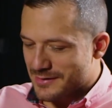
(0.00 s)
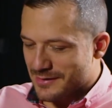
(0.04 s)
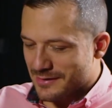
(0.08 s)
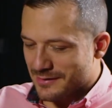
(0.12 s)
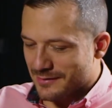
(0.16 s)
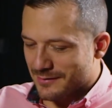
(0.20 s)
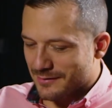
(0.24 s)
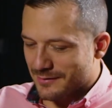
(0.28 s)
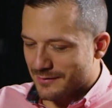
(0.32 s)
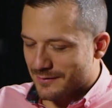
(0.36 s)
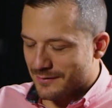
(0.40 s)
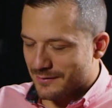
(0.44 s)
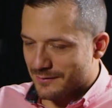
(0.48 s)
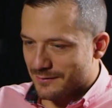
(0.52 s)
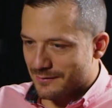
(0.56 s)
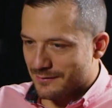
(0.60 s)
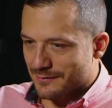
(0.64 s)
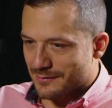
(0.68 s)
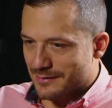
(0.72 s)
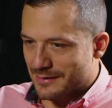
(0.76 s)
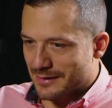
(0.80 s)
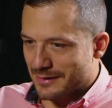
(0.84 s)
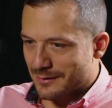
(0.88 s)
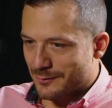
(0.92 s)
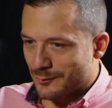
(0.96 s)
And
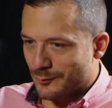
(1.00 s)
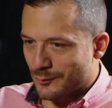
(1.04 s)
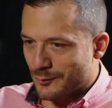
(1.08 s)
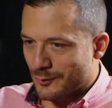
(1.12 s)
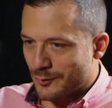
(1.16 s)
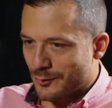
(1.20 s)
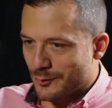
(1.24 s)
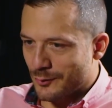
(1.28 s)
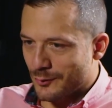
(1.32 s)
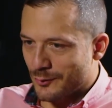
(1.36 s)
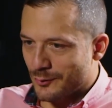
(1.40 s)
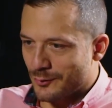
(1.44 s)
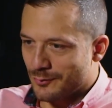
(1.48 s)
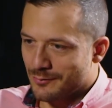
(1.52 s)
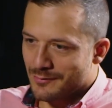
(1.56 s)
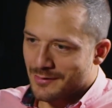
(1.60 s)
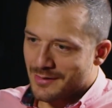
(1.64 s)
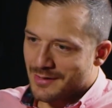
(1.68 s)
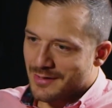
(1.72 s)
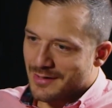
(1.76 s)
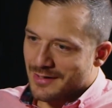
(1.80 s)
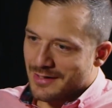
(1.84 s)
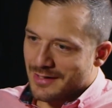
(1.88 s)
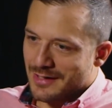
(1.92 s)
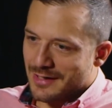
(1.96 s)
can you,
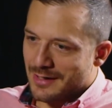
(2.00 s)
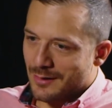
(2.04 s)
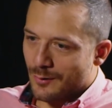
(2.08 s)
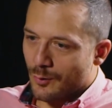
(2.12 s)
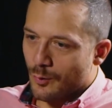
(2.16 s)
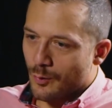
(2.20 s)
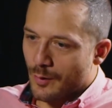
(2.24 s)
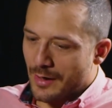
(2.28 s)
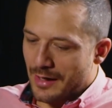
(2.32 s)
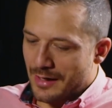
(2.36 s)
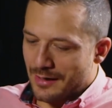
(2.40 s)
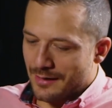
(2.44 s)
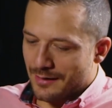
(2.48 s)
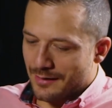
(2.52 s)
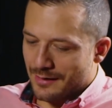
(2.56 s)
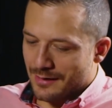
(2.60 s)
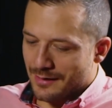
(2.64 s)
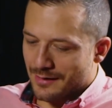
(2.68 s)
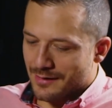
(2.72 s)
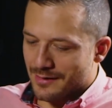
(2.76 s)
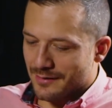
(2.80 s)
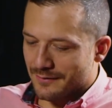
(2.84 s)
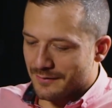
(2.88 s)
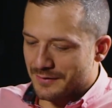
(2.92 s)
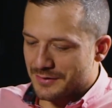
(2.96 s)
in a way,
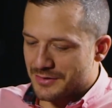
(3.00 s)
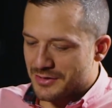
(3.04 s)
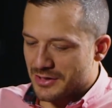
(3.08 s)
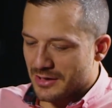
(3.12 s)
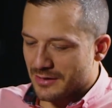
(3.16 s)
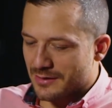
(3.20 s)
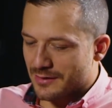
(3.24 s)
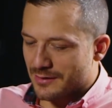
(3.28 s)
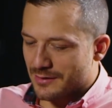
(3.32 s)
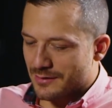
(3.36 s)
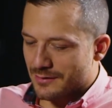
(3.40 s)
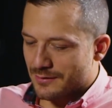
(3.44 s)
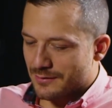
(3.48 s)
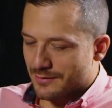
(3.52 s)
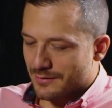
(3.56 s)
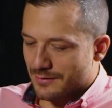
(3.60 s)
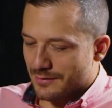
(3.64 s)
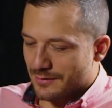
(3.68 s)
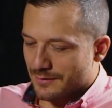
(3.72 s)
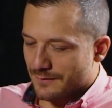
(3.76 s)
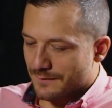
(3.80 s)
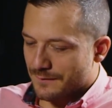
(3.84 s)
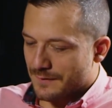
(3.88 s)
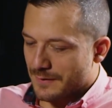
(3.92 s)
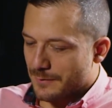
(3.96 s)
encourage other
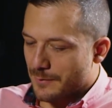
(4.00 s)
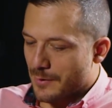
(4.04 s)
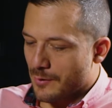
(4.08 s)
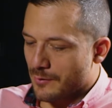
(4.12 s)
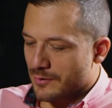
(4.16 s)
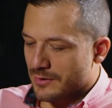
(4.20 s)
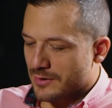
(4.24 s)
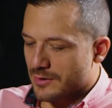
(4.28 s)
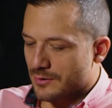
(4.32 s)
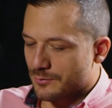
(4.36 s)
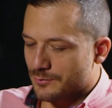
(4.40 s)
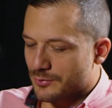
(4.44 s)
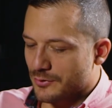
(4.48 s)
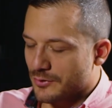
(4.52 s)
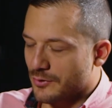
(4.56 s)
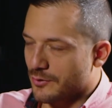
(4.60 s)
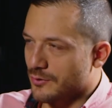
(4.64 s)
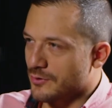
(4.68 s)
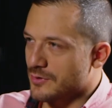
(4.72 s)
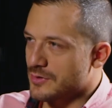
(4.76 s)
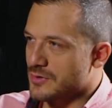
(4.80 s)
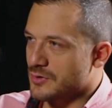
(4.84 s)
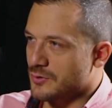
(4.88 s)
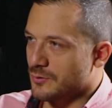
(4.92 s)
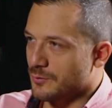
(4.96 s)
female
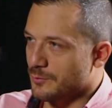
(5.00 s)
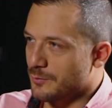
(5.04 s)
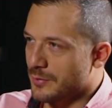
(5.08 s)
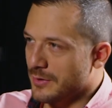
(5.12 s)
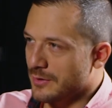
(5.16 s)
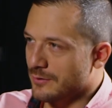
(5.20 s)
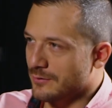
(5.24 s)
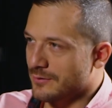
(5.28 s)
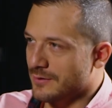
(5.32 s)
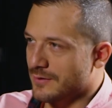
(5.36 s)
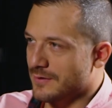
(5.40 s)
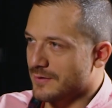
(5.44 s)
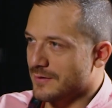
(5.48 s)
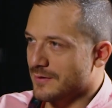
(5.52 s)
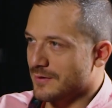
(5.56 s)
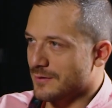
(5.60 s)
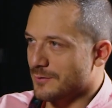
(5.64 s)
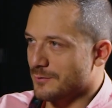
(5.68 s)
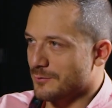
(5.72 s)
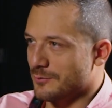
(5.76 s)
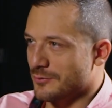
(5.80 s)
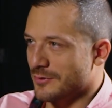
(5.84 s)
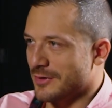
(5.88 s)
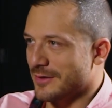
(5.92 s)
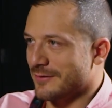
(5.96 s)
entrepreneurs to build
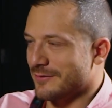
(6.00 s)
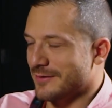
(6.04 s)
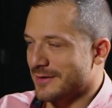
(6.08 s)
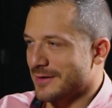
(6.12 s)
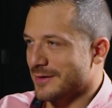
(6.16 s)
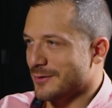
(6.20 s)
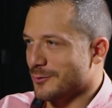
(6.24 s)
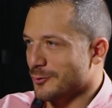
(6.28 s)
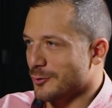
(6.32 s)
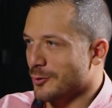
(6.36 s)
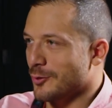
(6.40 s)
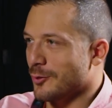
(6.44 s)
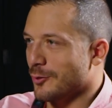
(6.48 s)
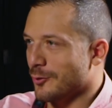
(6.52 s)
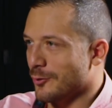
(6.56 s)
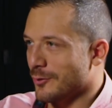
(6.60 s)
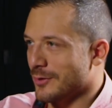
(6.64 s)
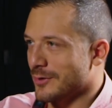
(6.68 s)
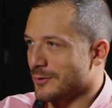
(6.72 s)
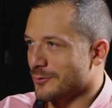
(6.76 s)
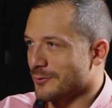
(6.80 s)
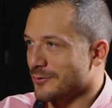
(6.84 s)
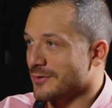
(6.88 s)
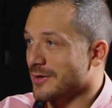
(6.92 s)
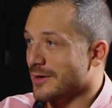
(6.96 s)
bravely, to go
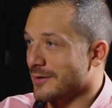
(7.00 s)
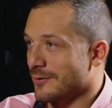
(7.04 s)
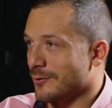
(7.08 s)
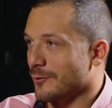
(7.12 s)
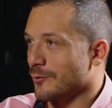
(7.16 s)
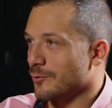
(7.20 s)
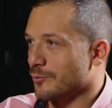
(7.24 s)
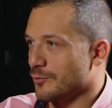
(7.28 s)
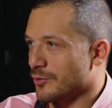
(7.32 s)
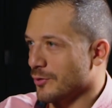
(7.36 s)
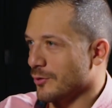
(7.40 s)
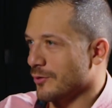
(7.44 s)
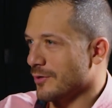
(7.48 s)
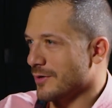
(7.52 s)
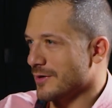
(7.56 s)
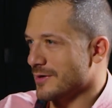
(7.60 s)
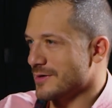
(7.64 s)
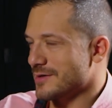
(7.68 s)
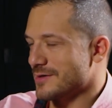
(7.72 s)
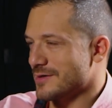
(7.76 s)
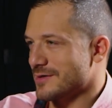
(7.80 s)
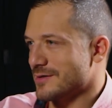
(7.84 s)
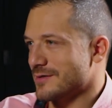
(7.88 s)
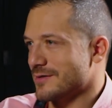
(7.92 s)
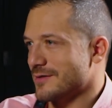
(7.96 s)
into their own
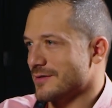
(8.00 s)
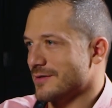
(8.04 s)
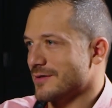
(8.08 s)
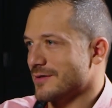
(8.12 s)
products?